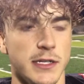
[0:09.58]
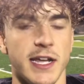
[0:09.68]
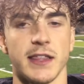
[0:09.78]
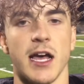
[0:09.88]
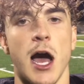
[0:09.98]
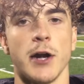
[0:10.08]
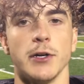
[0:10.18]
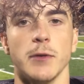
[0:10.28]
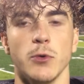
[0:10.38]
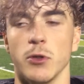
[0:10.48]
take that
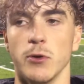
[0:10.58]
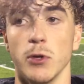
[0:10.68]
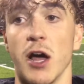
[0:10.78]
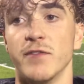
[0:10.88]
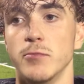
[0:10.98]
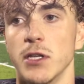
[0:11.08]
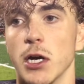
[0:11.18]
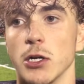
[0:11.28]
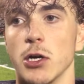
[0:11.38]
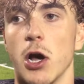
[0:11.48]
honor. We, we love to be the
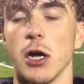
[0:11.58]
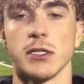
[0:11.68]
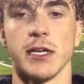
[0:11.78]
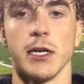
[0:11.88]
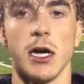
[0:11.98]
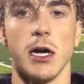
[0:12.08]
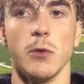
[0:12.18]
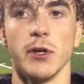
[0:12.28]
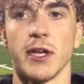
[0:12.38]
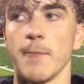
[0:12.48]
underdogs. And uh,
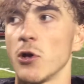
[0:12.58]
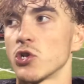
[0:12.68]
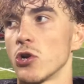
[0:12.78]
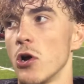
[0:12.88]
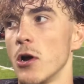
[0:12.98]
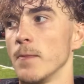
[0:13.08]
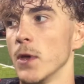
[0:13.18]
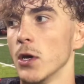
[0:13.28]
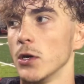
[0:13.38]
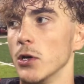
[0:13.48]
we came out strong.
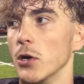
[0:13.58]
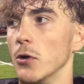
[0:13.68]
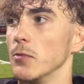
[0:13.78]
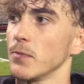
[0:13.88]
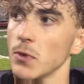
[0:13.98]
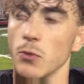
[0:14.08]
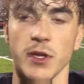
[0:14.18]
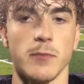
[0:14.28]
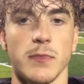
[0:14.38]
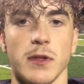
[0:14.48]
You know, we
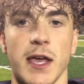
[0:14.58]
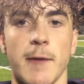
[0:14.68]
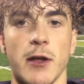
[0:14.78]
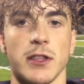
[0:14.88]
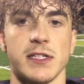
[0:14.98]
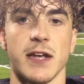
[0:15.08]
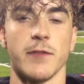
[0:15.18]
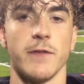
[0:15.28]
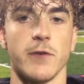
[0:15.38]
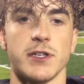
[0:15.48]
came out the,
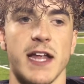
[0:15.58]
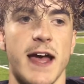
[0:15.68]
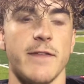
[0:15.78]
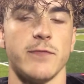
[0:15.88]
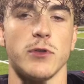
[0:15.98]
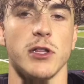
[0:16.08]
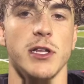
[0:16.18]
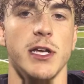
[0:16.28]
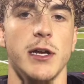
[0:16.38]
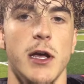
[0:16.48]
the first half with the
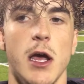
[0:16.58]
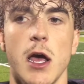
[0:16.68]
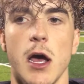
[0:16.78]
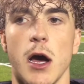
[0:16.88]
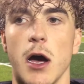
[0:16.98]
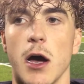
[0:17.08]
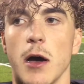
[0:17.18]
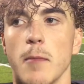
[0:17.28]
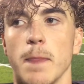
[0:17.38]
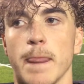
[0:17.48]
lead.
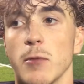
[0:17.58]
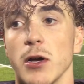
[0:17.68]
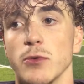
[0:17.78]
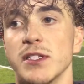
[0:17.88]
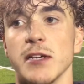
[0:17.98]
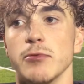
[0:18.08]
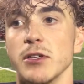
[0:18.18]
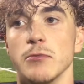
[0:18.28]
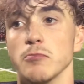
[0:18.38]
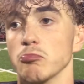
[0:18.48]
Uh, but we simply